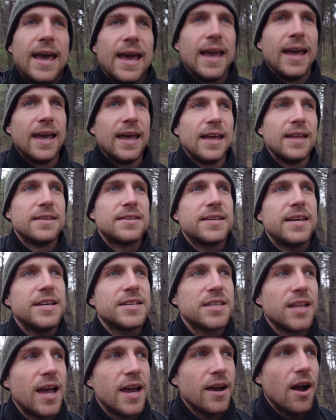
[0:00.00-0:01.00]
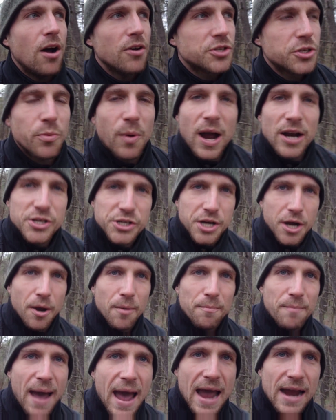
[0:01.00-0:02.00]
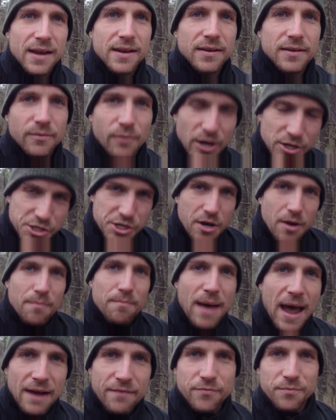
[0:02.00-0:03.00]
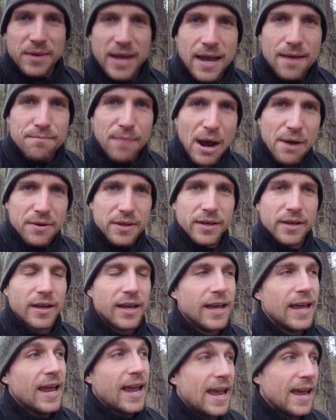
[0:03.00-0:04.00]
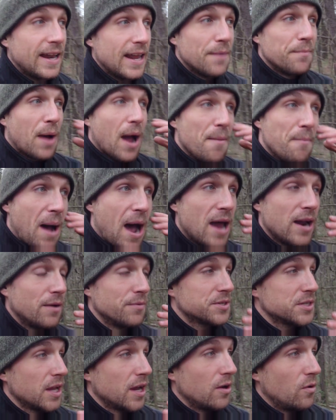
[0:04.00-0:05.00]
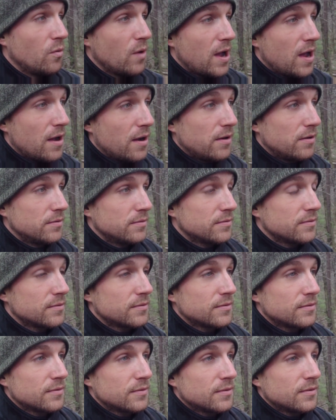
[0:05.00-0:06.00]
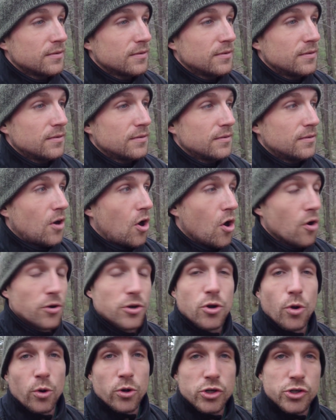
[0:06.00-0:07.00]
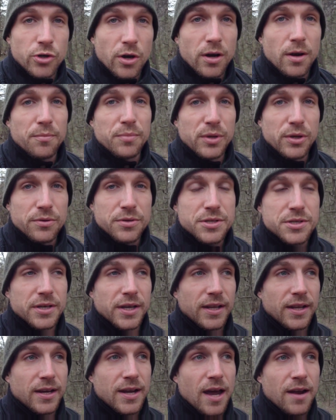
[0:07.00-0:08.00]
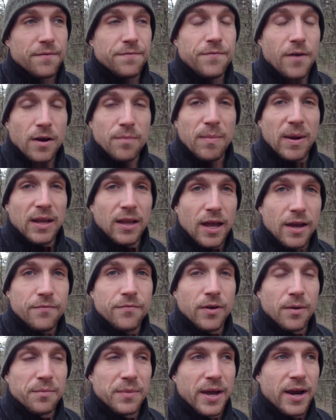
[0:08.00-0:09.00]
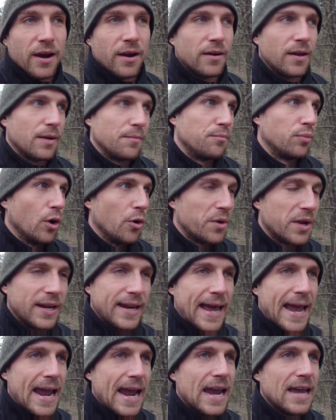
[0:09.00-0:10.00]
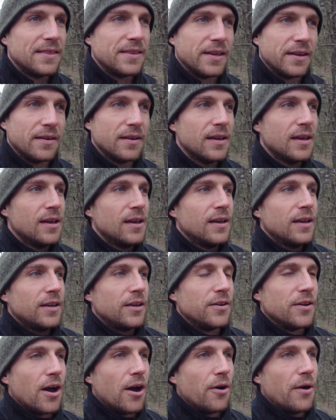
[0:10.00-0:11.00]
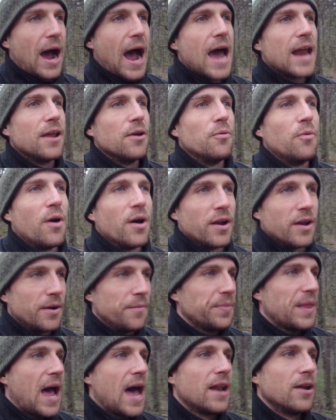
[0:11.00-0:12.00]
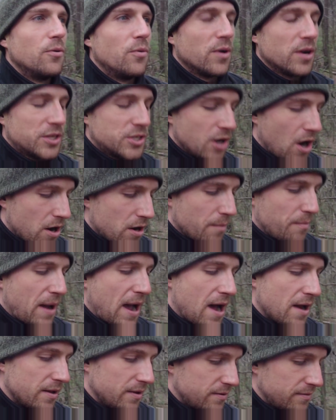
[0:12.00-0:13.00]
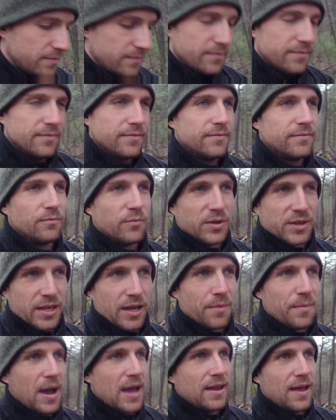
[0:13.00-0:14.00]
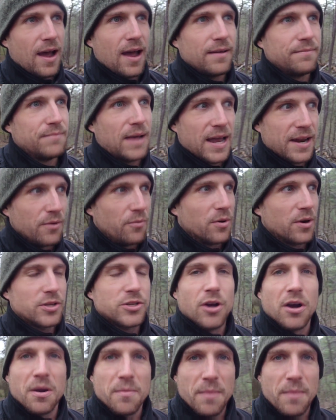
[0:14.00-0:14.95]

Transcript: And he's like, oh, so why'd you come back? Why'd you come back from Cambodia? And in my mind, I was like, well, hardcore drug abuse, and it kind of fucked my life up there, and like broken hand, and you know, I didn't want to talk about it with them. I didn't want to